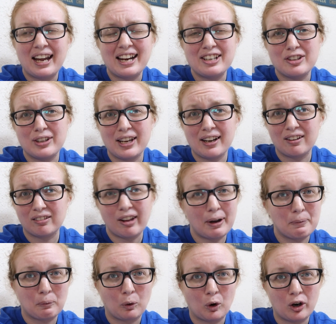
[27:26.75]
and you get a
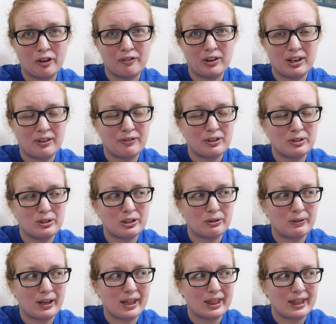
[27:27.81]
lot more of it if you
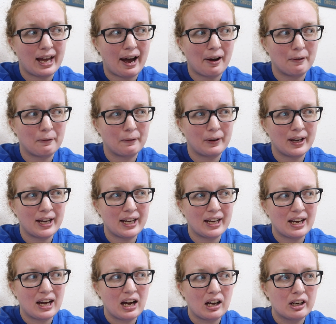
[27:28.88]
do it that way.
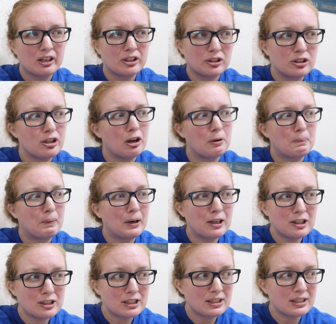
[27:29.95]
So
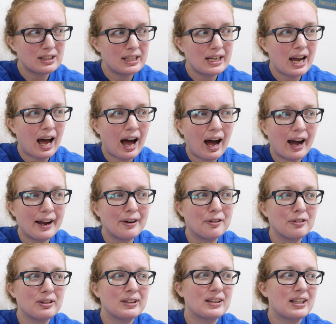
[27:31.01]
personally, I
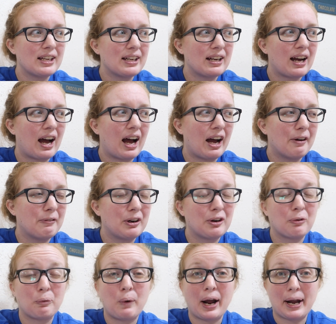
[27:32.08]
don't think I
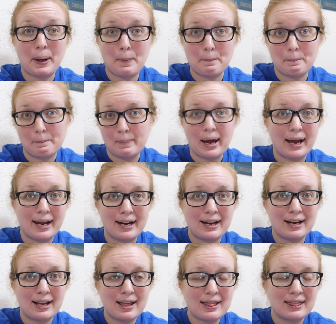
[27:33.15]
would
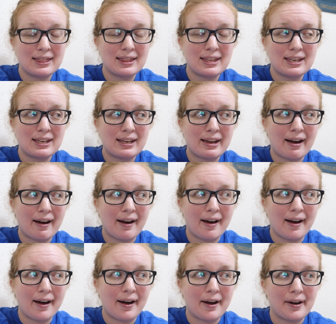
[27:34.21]
recommend
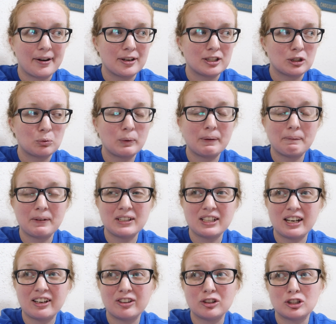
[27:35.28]
the sweet
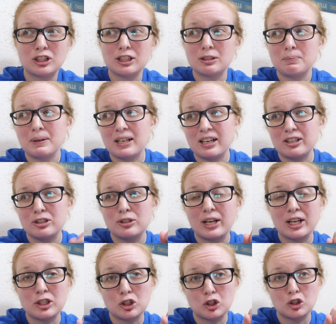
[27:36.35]
potatoes, just because you
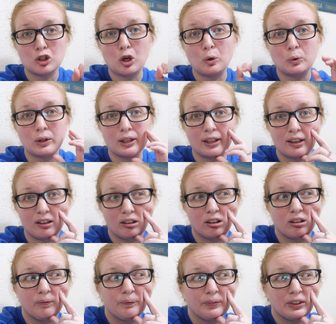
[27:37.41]
get so
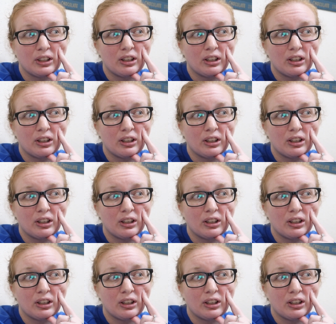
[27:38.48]
little